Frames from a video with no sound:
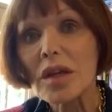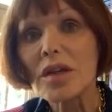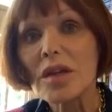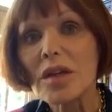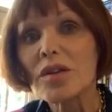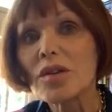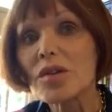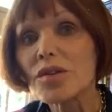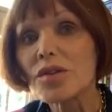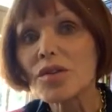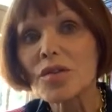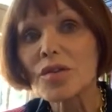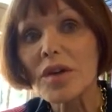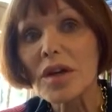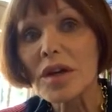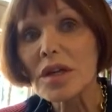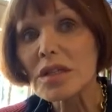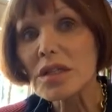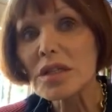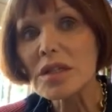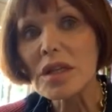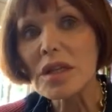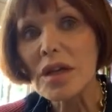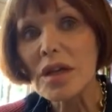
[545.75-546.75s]

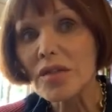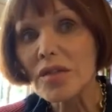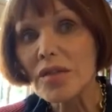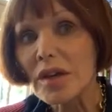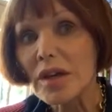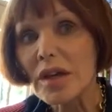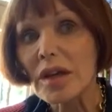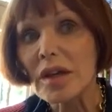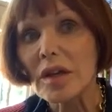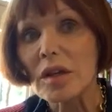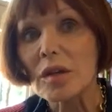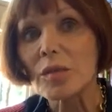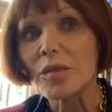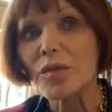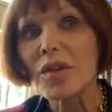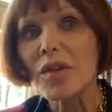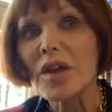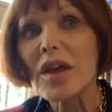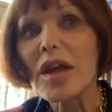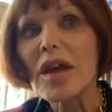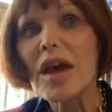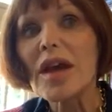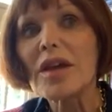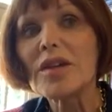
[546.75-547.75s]
Notoriety never helped.
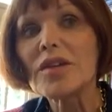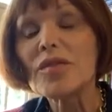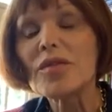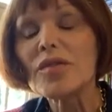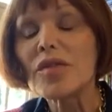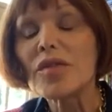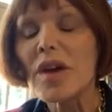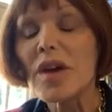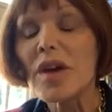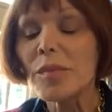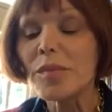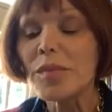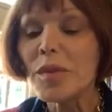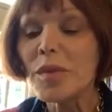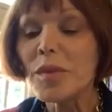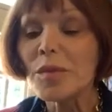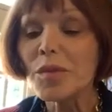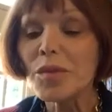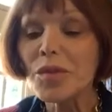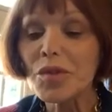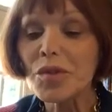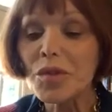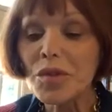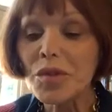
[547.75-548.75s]
And in fact,
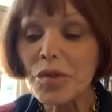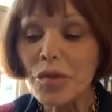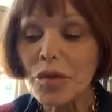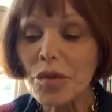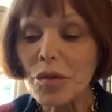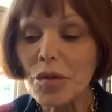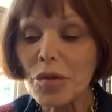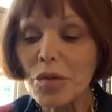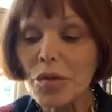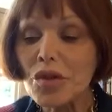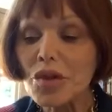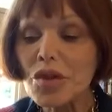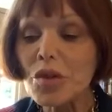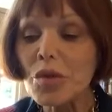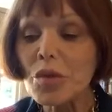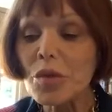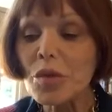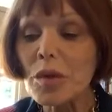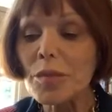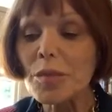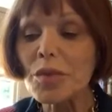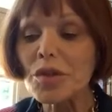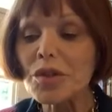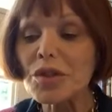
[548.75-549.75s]
people sort of thought you
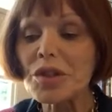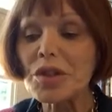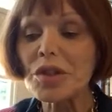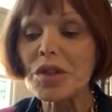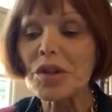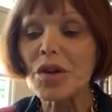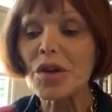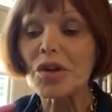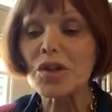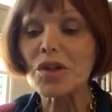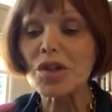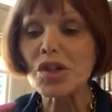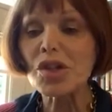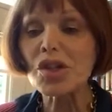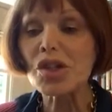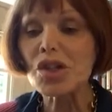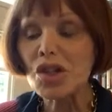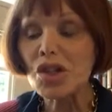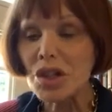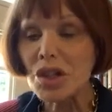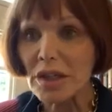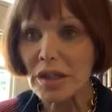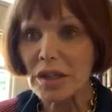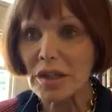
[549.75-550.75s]
were putting on a
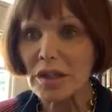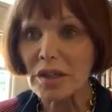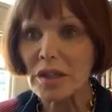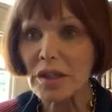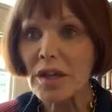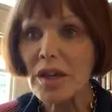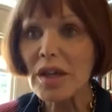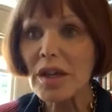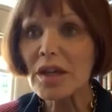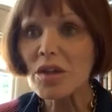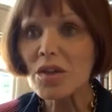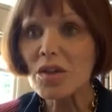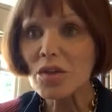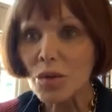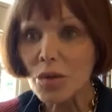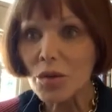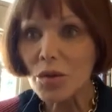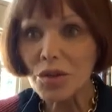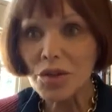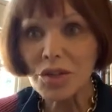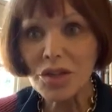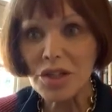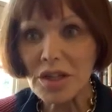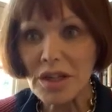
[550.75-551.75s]
shtick in
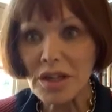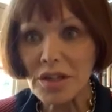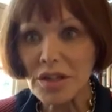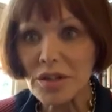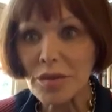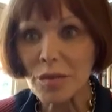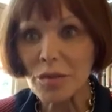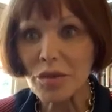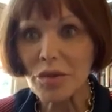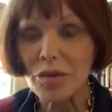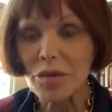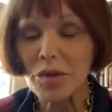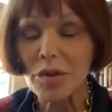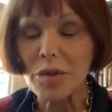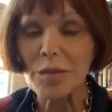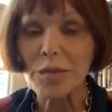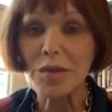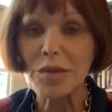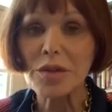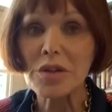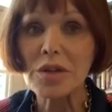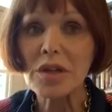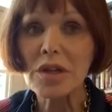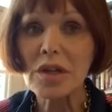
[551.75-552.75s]
order to get
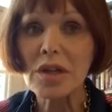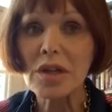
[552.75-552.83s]
employment.